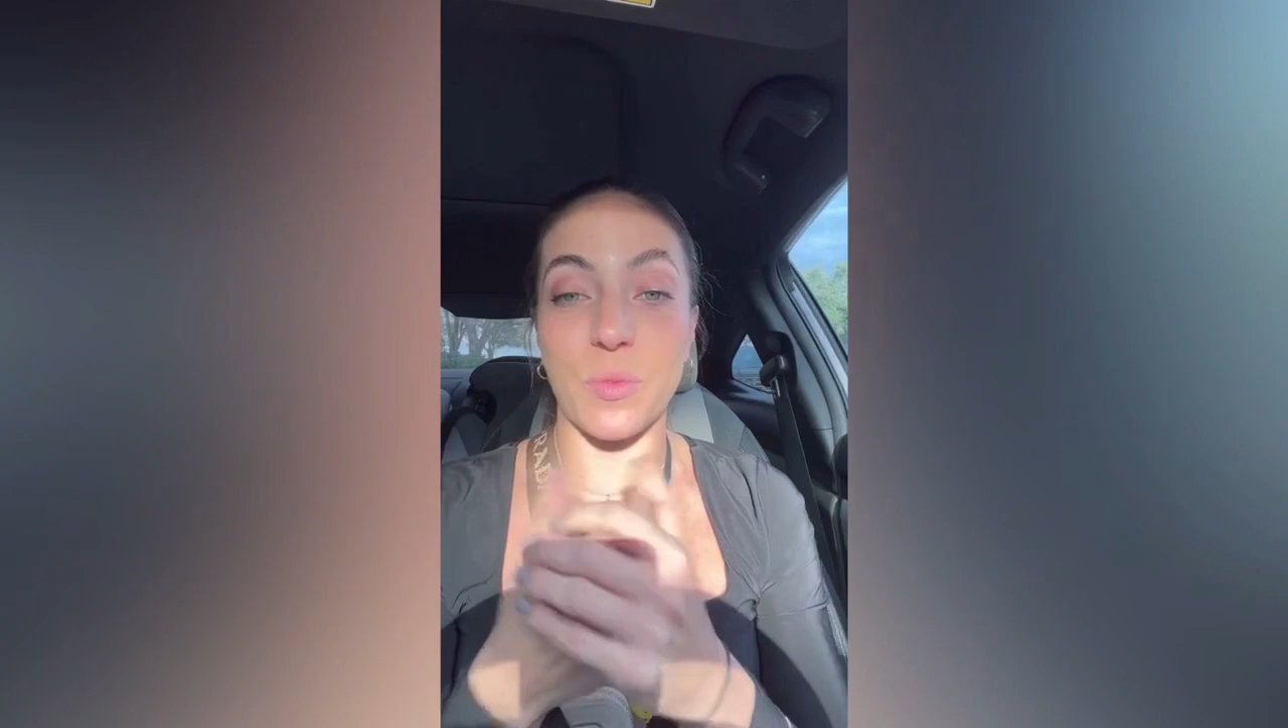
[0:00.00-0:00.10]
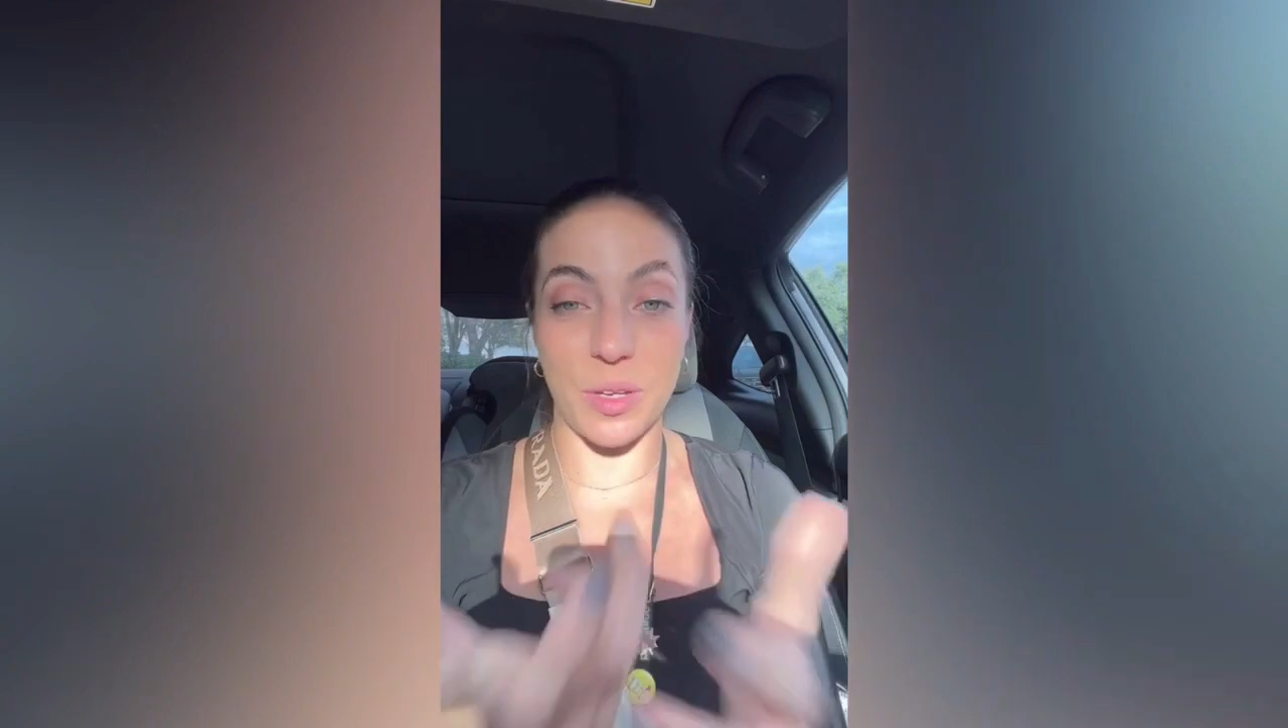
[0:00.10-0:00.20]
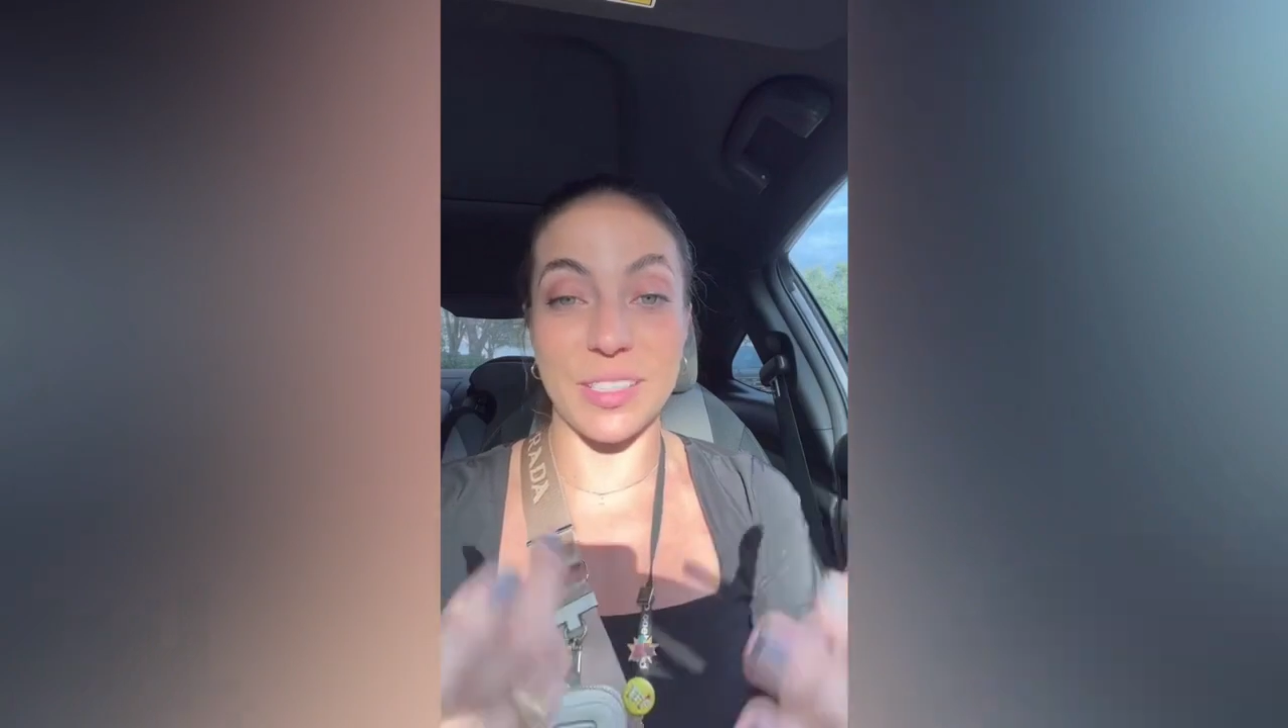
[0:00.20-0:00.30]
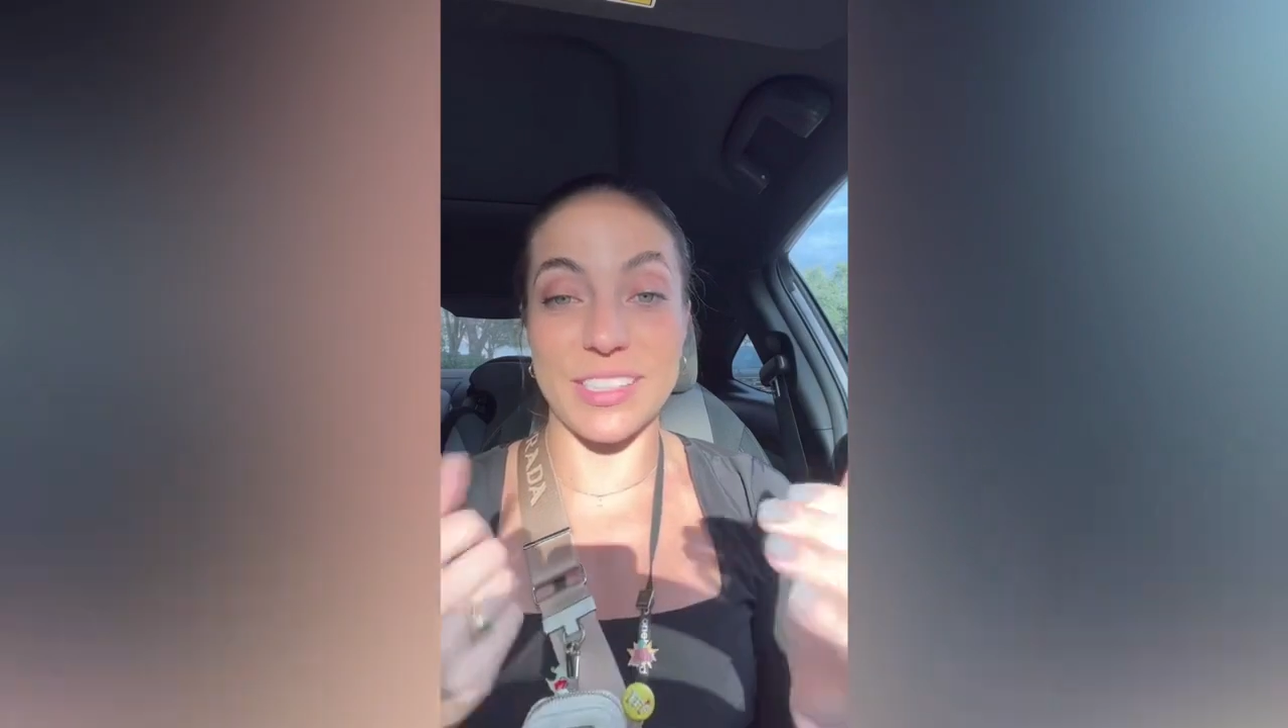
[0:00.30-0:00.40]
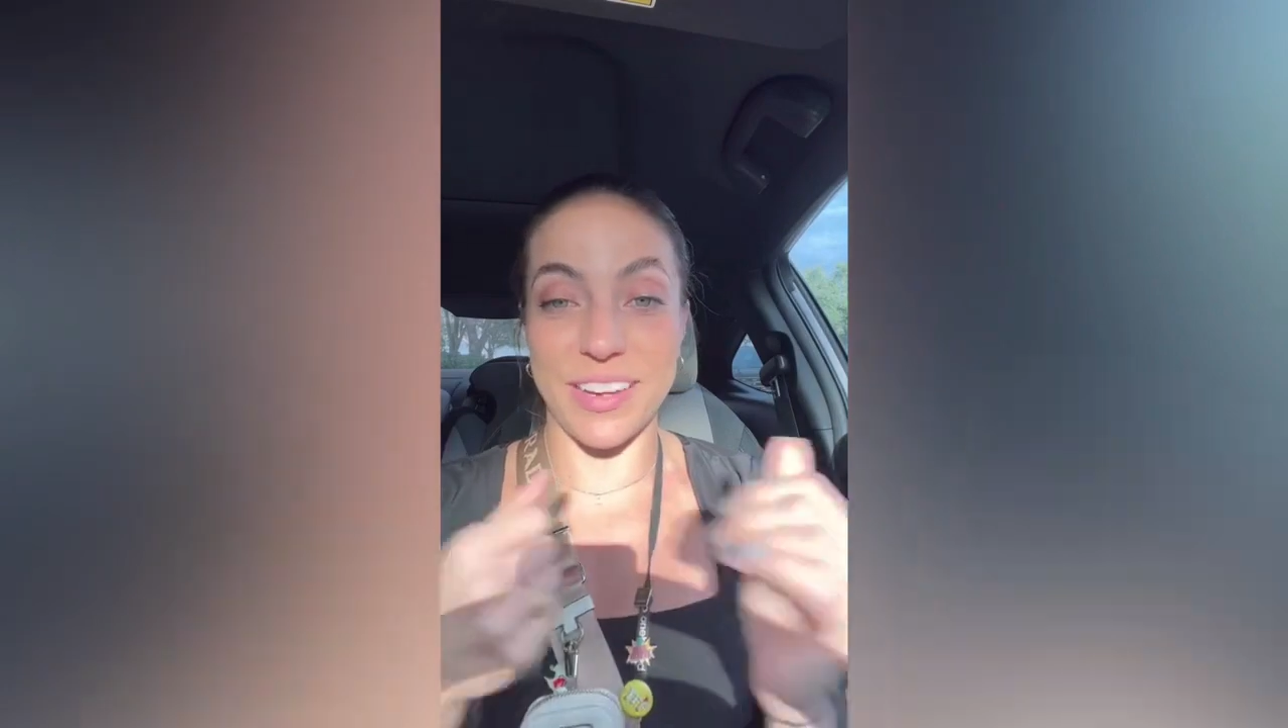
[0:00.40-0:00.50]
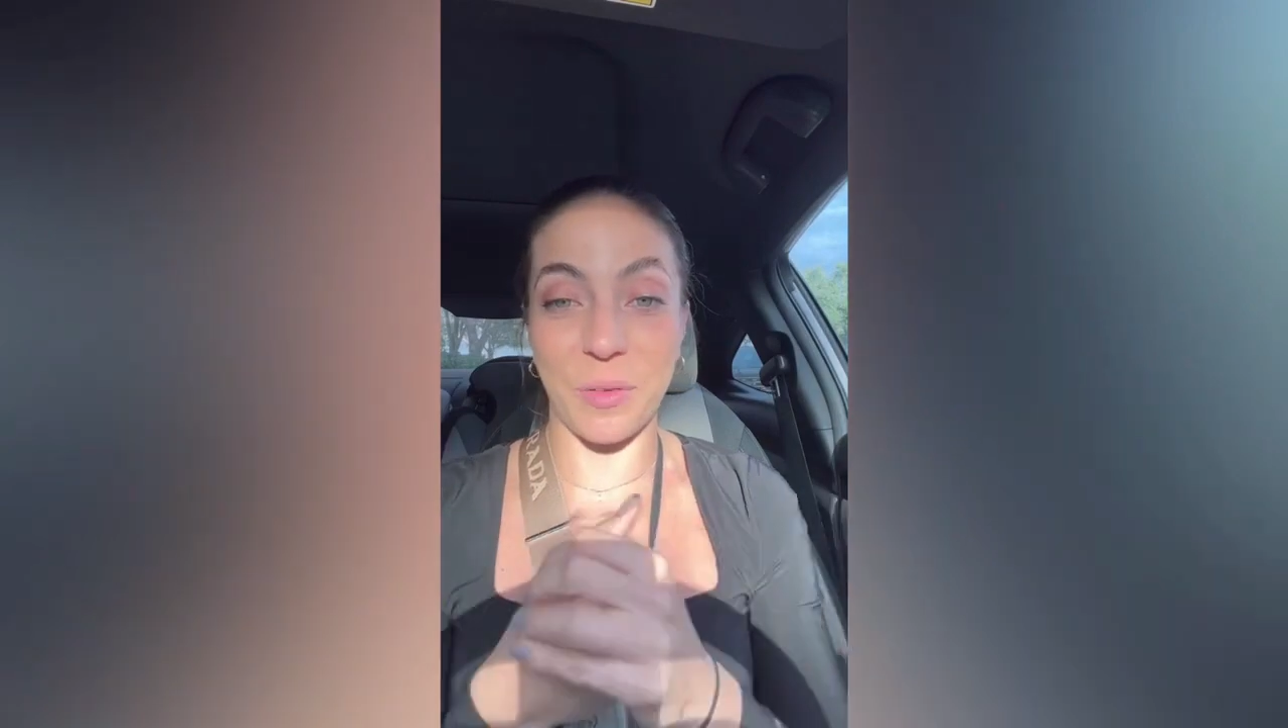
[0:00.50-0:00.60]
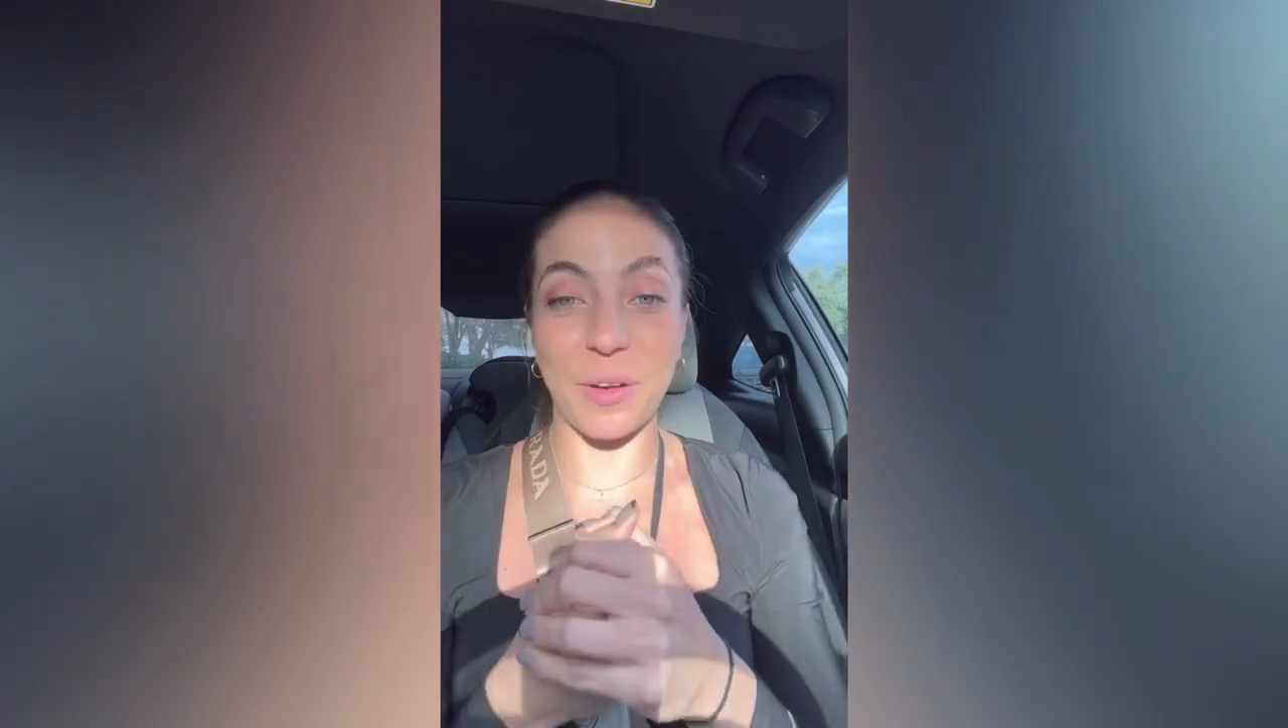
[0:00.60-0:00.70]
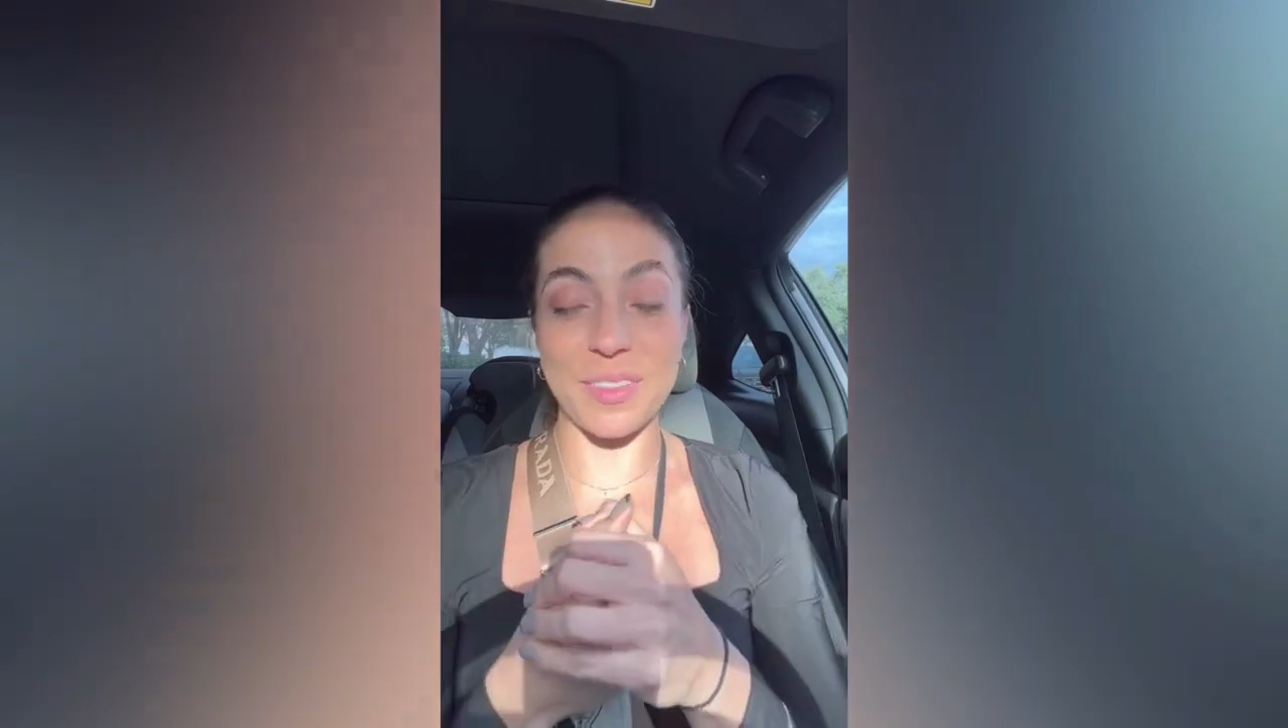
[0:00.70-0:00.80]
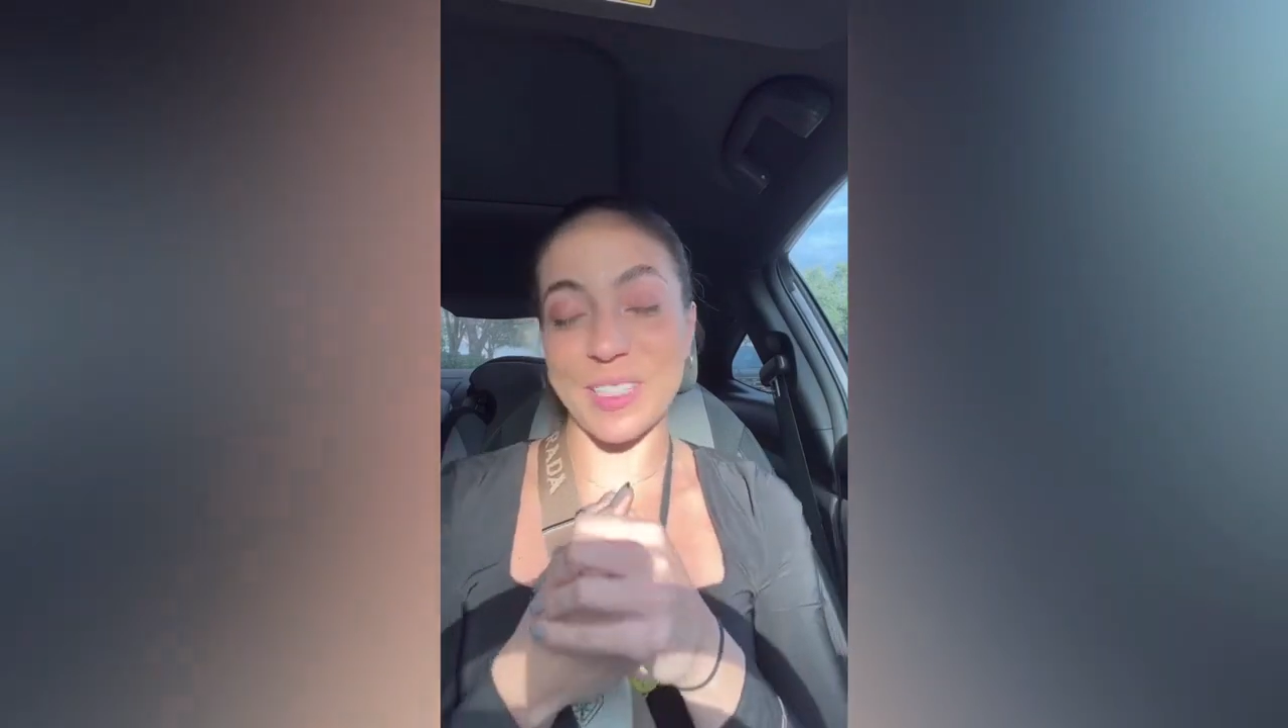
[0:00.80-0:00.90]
real estate world.